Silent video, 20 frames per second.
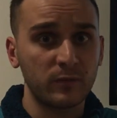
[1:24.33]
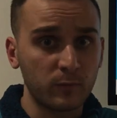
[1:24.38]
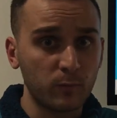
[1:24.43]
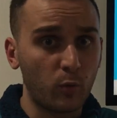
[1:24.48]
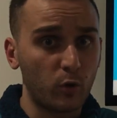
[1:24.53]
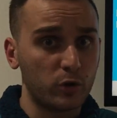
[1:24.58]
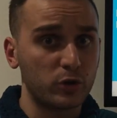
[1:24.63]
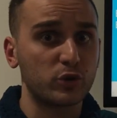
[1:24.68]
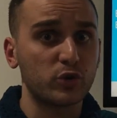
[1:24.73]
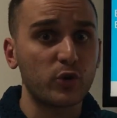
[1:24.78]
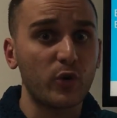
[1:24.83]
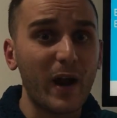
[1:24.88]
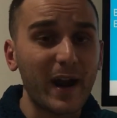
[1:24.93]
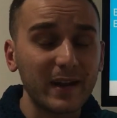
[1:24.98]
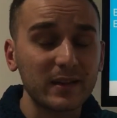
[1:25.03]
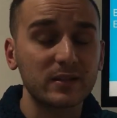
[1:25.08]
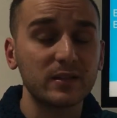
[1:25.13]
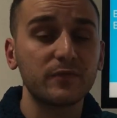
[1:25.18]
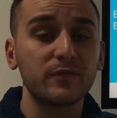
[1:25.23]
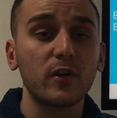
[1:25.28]
more
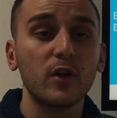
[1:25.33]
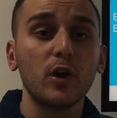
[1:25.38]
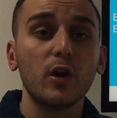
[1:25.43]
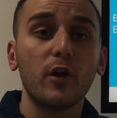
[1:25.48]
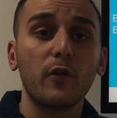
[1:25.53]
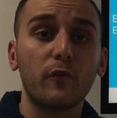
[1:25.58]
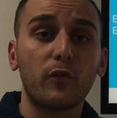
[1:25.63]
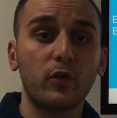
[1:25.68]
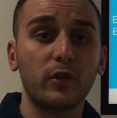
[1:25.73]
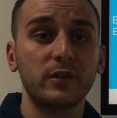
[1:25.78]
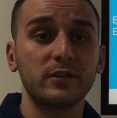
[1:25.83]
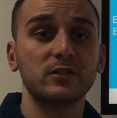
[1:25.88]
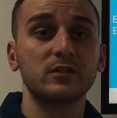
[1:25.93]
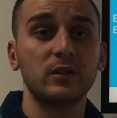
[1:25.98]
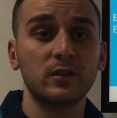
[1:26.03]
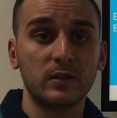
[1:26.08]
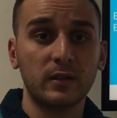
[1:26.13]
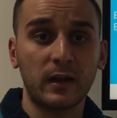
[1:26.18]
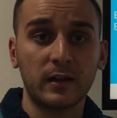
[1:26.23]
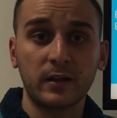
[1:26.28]
attractive for
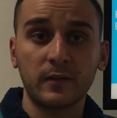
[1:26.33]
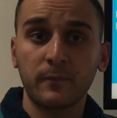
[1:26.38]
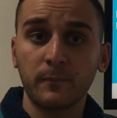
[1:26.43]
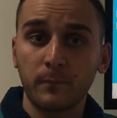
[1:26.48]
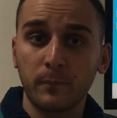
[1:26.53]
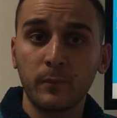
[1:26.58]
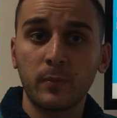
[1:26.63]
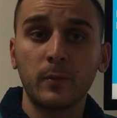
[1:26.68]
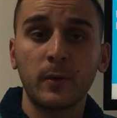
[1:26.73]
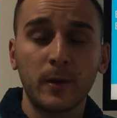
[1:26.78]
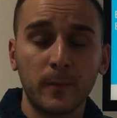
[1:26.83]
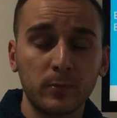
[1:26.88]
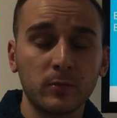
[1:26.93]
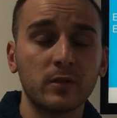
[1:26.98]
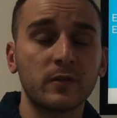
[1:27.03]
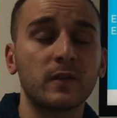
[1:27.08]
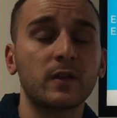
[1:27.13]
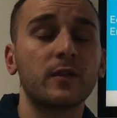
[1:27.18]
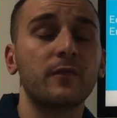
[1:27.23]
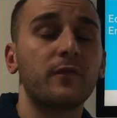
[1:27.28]

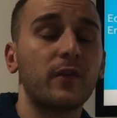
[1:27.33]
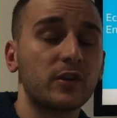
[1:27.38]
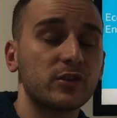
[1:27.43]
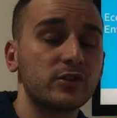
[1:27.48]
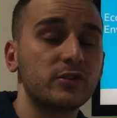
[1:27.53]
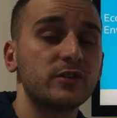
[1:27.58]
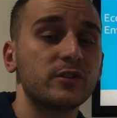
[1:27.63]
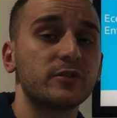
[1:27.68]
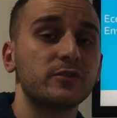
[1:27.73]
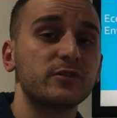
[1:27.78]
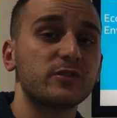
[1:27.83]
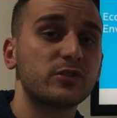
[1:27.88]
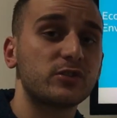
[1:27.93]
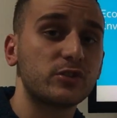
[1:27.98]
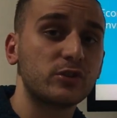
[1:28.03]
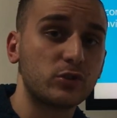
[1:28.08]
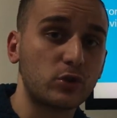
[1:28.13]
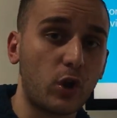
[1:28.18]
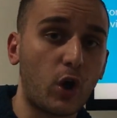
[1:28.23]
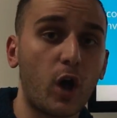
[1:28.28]
people in the confectionery
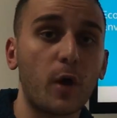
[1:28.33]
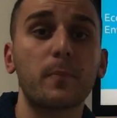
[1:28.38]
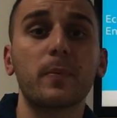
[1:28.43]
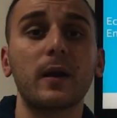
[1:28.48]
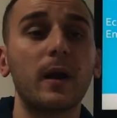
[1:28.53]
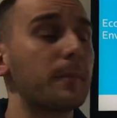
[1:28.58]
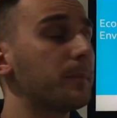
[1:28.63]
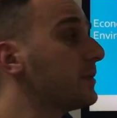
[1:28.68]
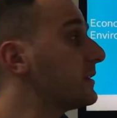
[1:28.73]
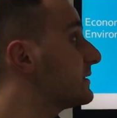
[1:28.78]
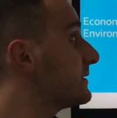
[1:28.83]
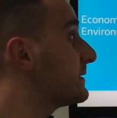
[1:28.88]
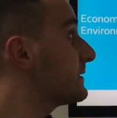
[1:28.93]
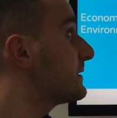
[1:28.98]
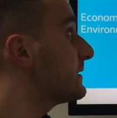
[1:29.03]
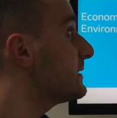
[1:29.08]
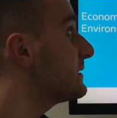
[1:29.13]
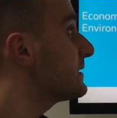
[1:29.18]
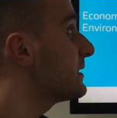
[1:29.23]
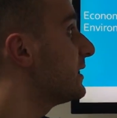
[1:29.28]
industry to open up
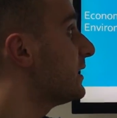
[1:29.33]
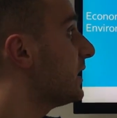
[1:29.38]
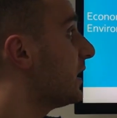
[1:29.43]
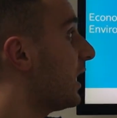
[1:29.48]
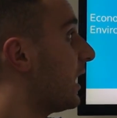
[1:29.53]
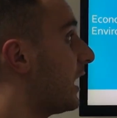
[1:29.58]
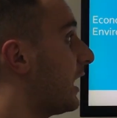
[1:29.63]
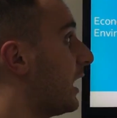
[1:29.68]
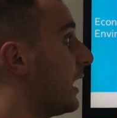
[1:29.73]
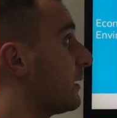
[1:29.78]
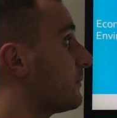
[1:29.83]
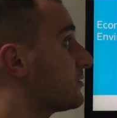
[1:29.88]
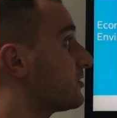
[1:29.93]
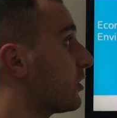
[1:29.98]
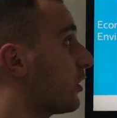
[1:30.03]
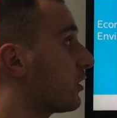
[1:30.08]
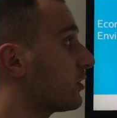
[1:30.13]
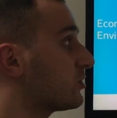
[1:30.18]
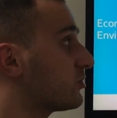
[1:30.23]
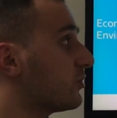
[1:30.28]
businesses.
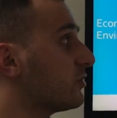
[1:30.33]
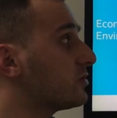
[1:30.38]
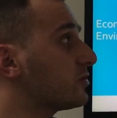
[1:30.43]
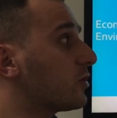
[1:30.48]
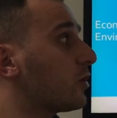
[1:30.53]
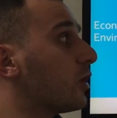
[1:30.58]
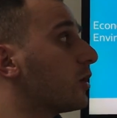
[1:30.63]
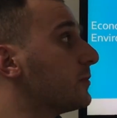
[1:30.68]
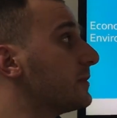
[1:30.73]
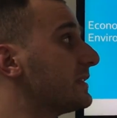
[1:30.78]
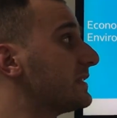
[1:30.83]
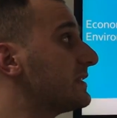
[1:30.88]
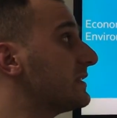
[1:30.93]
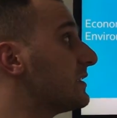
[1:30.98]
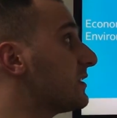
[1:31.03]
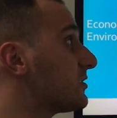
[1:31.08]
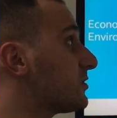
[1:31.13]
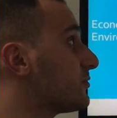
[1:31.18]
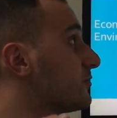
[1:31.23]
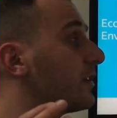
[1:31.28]
So Australia's economy is
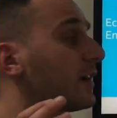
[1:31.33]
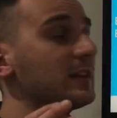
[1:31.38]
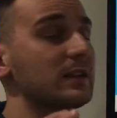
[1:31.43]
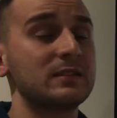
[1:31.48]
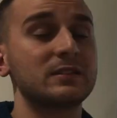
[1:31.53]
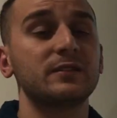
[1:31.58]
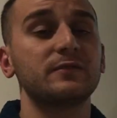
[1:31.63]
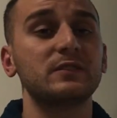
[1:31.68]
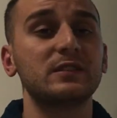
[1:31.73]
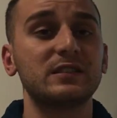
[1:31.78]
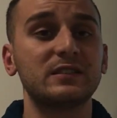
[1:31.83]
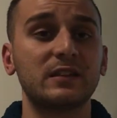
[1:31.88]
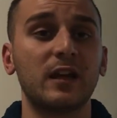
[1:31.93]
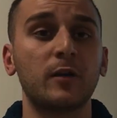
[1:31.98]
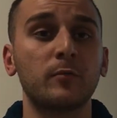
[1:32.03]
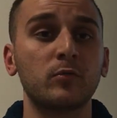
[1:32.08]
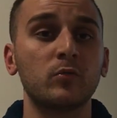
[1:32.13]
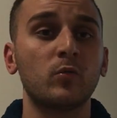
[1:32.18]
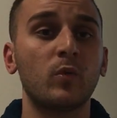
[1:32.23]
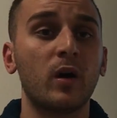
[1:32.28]
seen as a relatively
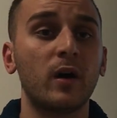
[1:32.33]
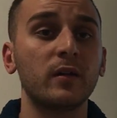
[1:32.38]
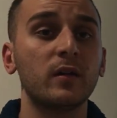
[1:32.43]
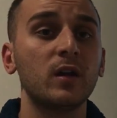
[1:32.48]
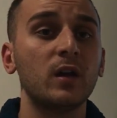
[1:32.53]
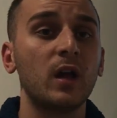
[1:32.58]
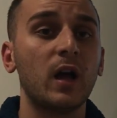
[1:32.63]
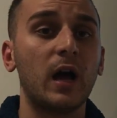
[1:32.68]
stable one,